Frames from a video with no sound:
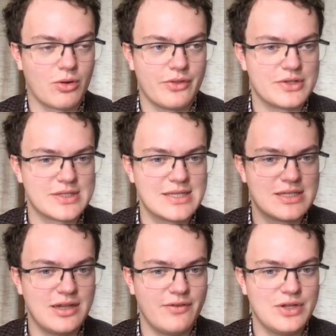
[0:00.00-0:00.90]
or the
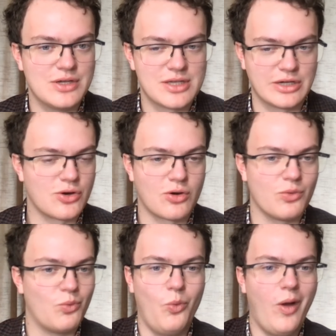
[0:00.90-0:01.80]
sensitivity is like
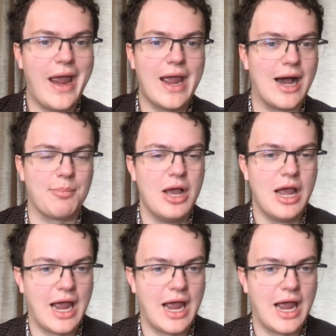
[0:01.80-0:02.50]
turned way up,